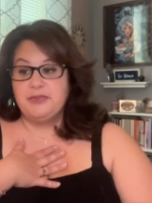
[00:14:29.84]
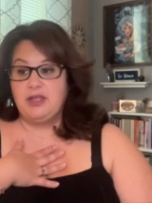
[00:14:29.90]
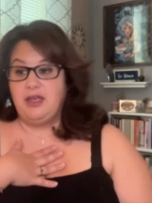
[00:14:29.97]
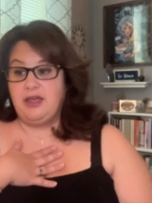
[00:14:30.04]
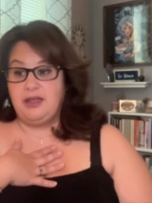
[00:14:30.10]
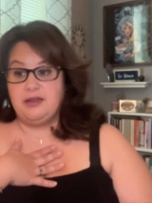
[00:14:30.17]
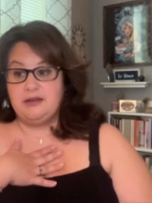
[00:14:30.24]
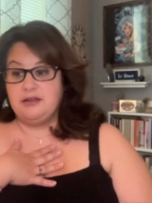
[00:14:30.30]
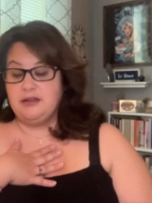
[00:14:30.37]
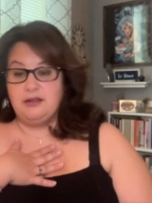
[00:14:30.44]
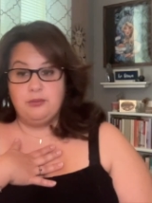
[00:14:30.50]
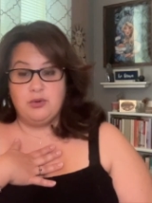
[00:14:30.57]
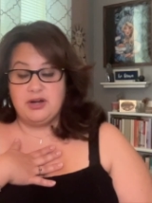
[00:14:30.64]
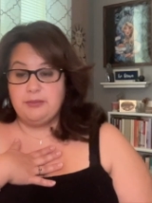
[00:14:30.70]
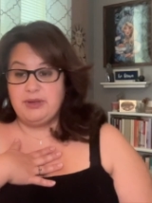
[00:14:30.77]
And
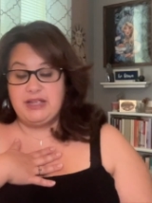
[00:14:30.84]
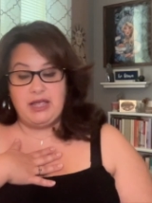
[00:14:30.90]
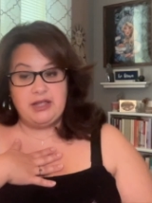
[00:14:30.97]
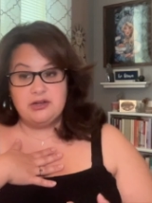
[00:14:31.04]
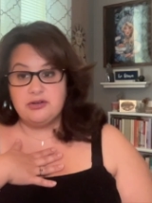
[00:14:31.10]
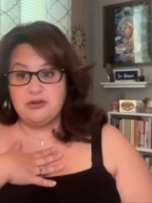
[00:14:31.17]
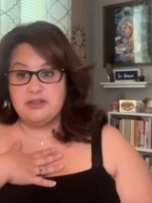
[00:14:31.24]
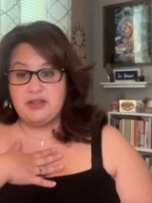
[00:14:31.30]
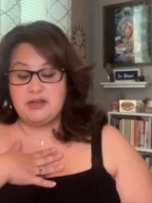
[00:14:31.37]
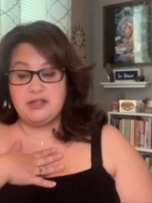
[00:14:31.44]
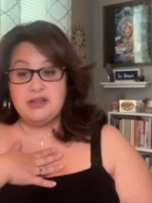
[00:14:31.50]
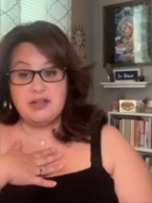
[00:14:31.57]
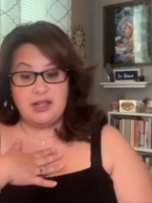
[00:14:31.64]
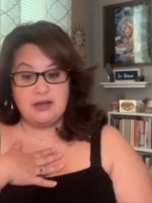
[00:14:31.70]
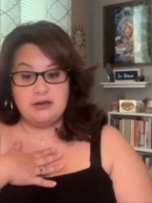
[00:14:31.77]
we're going to be anchoring that
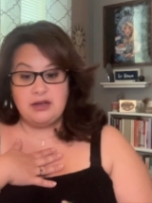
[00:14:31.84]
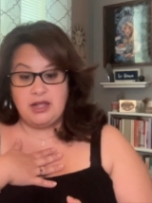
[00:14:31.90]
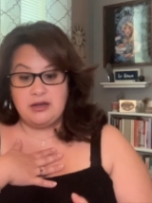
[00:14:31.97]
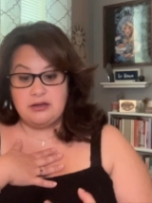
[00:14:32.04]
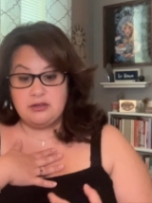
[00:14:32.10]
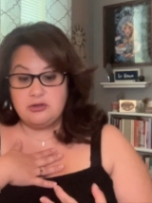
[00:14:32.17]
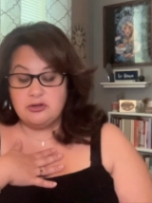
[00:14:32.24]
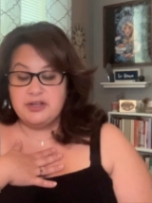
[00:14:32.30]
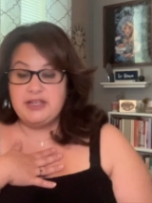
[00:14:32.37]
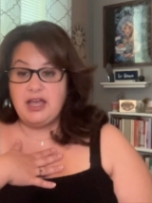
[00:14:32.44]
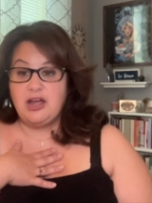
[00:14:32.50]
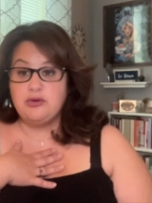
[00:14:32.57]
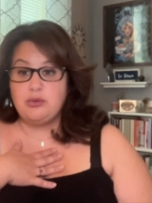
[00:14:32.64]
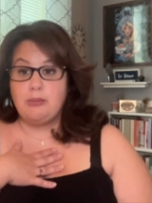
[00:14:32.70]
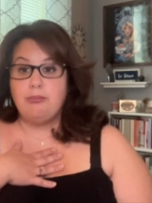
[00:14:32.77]
in and learning
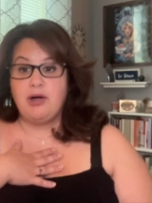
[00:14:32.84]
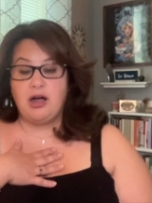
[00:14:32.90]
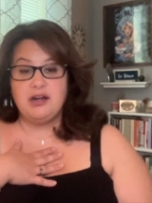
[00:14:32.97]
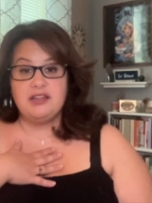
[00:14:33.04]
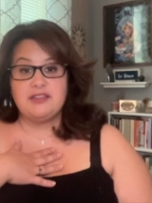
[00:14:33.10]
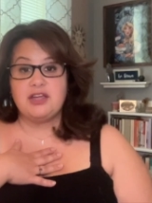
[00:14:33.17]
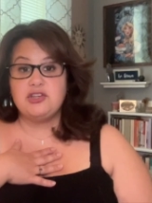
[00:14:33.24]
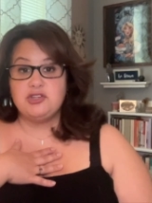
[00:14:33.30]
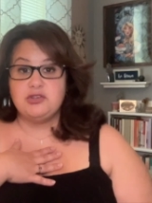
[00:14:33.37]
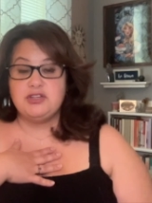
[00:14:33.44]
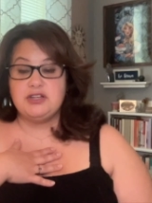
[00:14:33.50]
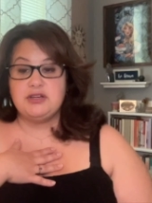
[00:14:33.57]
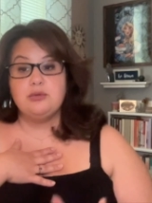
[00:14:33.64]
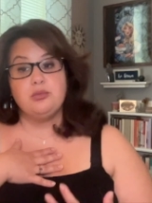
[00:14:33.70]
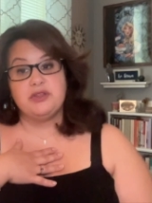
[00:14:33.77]
how to embody that
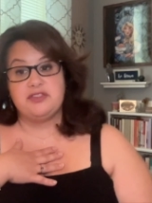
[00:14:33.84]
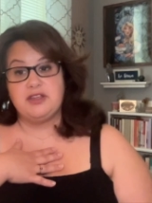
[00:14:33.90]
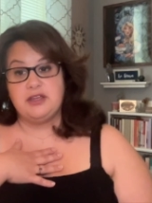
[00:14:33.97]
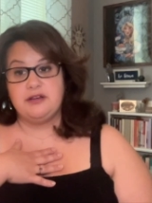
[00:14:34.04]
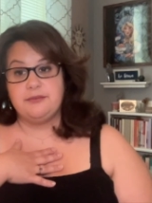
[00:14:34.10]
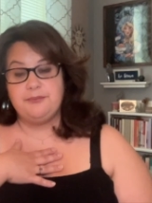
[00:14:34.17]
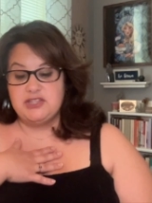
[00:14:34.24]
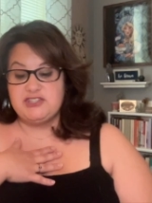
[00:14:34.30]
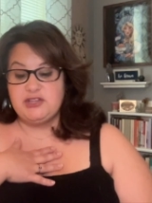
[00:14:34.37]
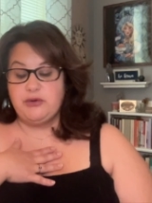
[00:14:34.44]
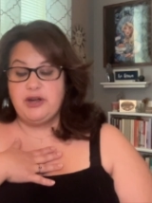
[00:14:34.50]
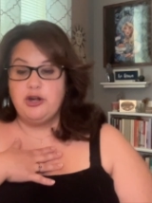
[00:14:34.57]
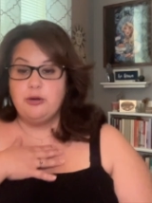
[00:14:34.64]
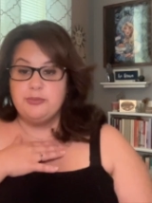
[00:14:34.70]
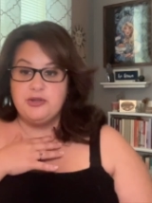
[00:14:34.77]
union within. So
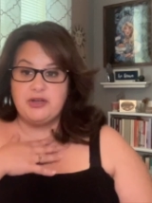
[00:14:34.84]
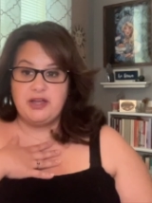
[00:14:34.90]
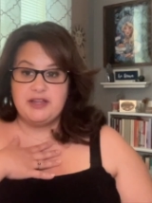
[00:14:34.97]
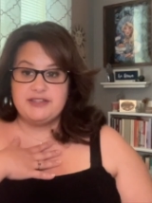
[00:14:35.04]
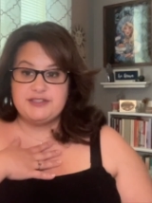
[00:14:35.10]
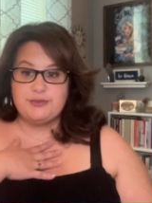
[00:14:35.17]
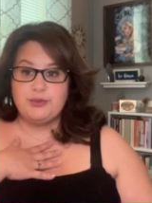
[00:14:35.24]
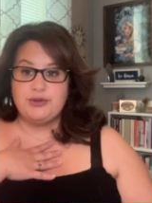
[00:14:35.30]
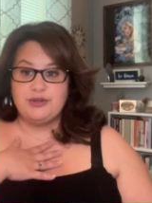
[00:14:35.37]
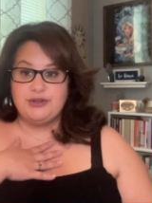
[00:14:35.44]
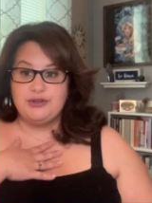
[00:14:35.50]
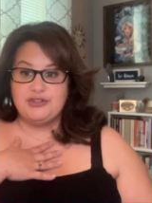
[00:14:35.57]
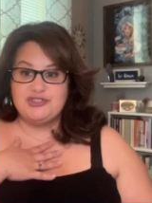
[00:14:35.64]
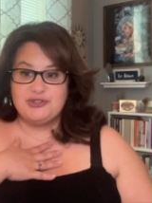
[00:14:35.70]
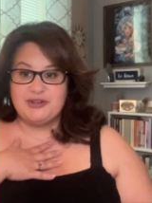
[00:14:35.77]
I hope you guys
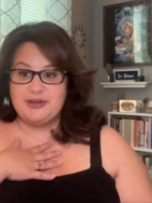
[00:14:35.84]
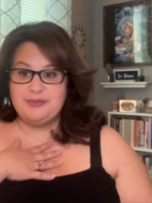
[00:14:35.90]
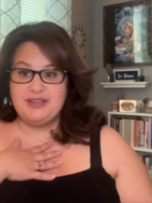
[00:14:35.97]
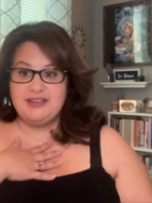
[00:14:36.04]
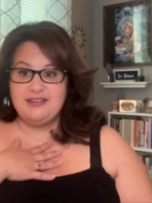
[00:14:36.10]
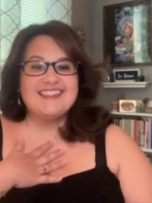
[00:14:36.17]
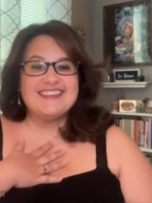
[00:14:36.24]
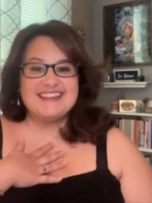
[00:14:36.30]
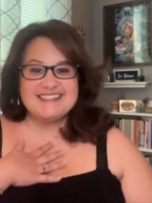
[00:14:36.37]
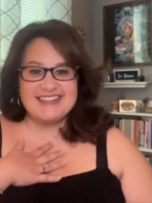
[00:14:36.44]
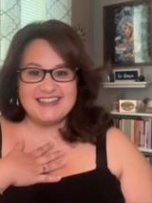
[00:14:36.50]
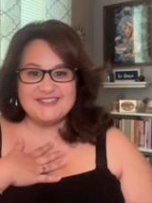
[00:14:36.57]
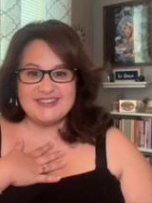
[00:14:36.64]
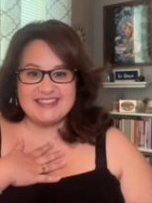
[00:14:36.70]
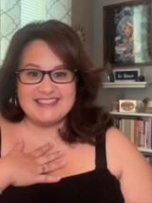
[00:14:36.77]
will join me. Let's
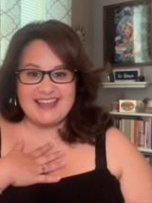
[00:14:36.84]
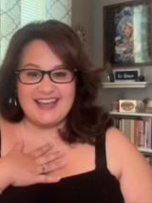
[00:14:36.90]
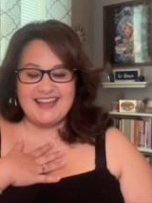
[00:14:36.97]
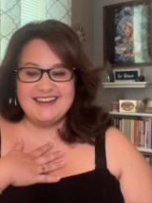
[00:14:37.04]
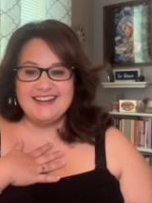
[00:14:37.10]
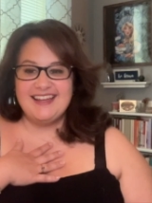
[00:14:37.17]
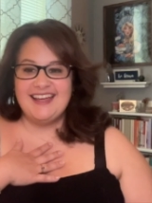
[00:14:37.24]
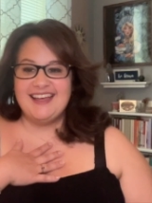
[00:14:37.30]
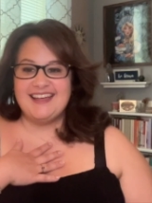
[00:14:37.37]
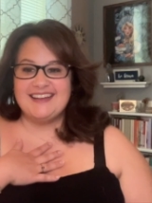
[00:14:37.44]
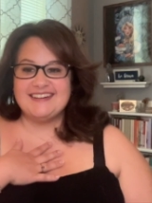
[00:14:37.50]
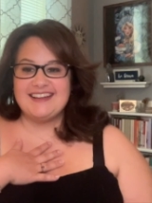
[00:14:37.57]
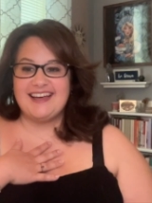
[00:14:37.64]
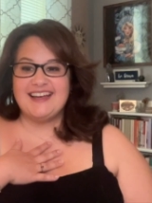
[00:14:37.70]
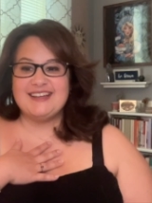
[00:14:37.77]
end with that.
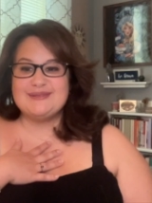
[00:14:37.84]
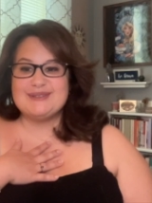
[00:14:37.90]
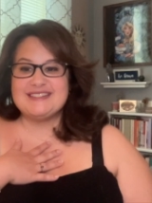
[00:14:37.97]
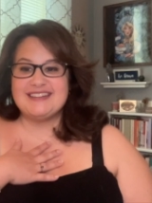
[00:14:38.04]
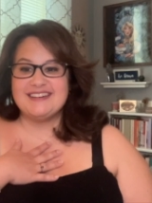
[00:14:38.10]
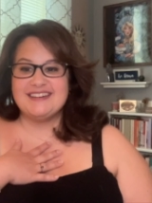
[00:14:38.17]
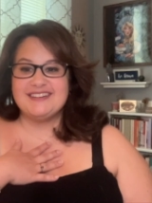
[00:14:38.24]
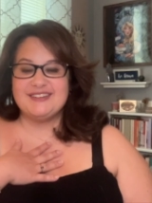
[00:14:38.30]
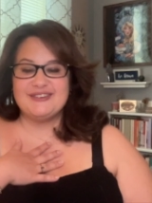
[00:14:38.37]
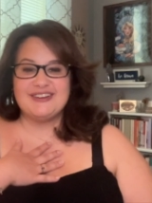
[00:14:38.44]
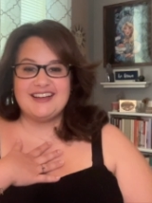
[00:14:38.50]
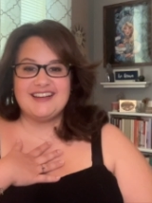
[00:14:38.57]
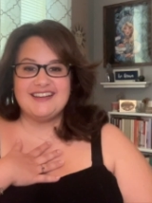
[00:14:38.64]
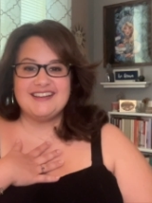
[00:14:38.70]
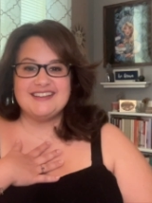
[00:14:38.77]
And I am sending you
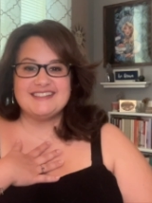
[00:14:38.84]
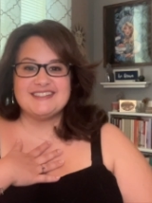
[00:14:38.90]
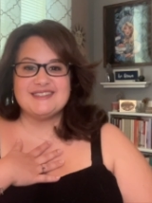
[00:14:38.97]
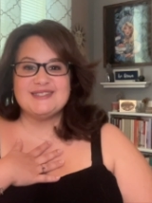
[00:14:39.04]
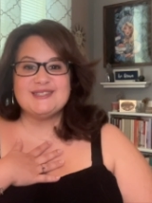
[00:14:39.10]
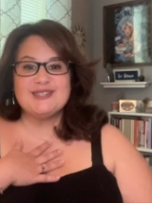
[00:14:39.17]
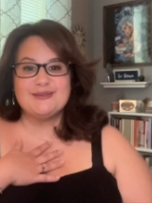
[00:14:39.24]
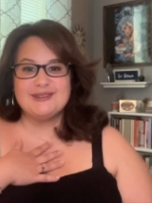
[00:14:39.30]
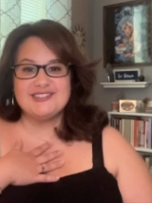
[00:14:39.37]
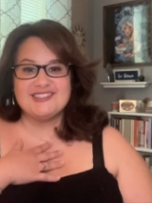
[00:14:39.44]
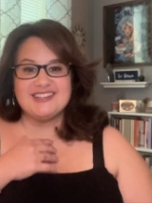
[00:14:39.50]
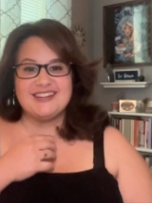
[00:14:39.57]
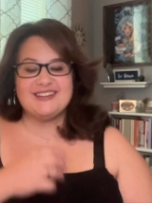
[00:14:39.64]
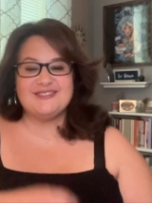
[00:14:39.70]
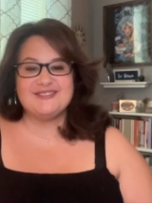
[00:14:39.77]
guys so much
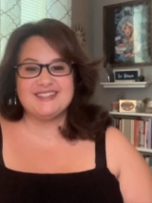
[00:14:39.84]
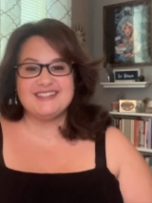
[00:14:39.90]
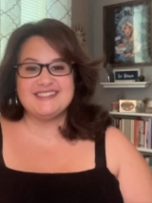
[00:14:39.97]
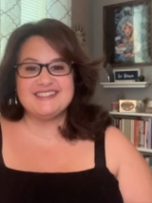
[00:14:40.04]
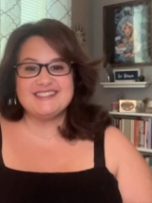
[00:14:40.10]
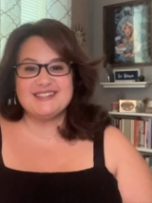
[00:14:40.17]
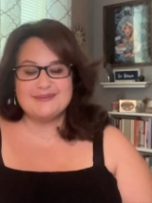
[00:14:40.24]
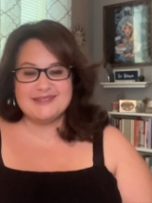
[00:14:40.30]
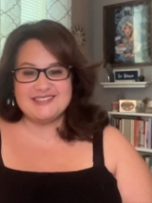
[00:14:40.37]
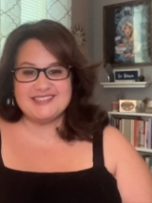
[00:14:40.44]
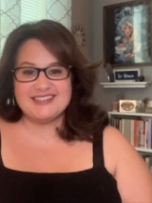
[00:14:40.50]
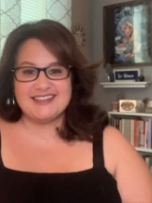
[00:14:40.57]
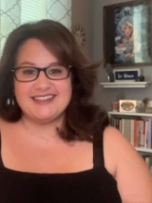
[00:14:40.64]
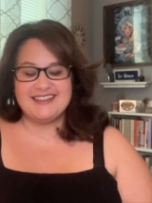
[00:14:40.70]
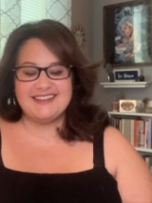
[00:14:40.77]
love, so much
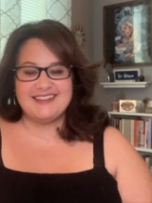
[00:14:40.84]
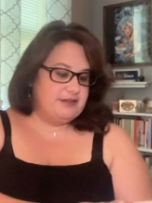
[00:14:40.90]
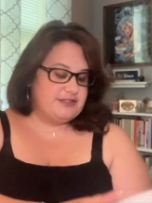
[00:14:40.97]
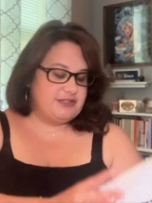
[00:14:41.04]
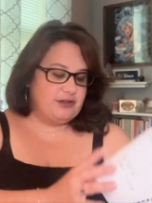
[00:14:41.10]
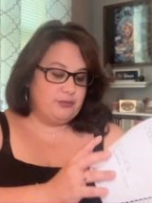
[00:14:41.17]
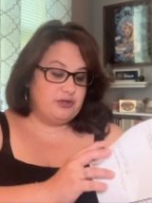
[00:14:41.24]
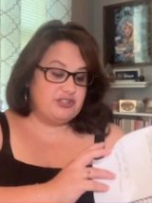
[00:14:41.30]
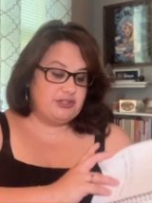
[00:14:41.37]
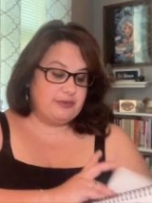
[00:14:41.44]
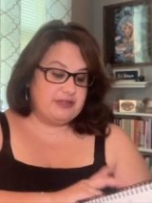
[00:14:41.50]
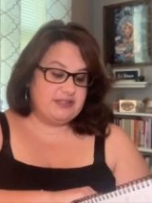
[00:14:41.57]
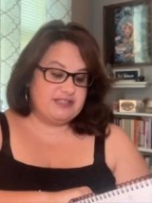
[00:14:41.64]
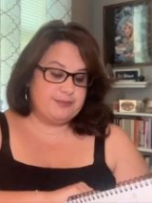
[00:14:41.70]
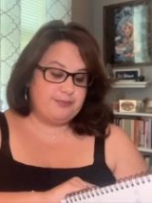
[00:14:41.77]
light. So we're doing
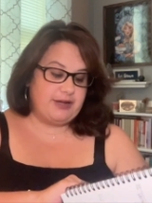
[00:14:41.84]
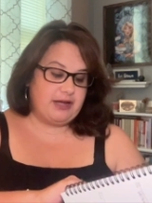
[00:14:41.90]
this